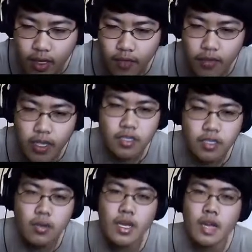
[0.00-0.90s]
If you guys
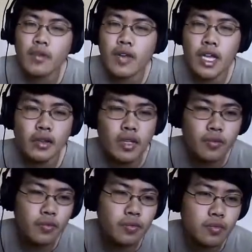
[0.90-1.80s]
know how, how to get
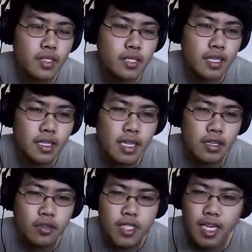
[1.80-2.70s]
get
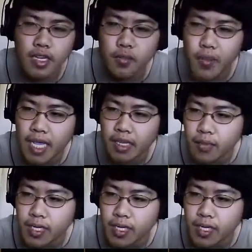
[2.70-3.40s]
your sanity back up,